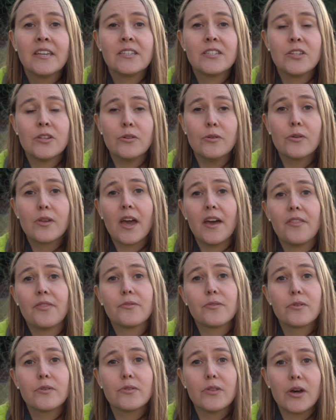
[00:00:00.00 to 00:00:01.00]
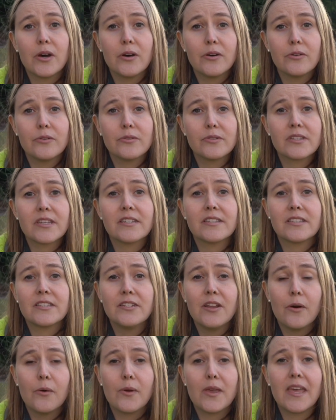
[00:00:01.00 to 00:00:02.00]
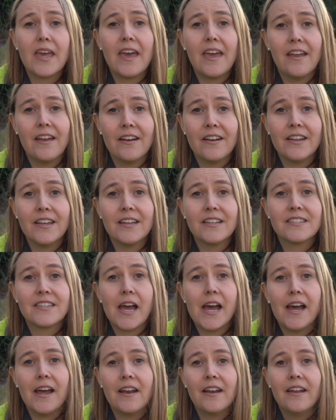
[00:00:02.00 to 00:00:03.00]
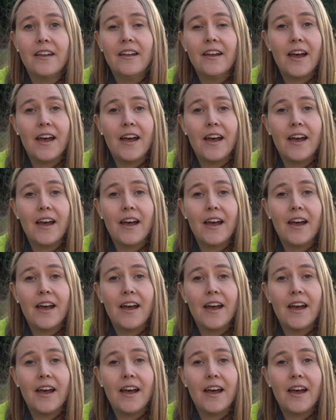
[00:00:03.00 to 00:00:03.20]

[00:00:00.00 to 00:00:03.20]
to get through those snowy areas that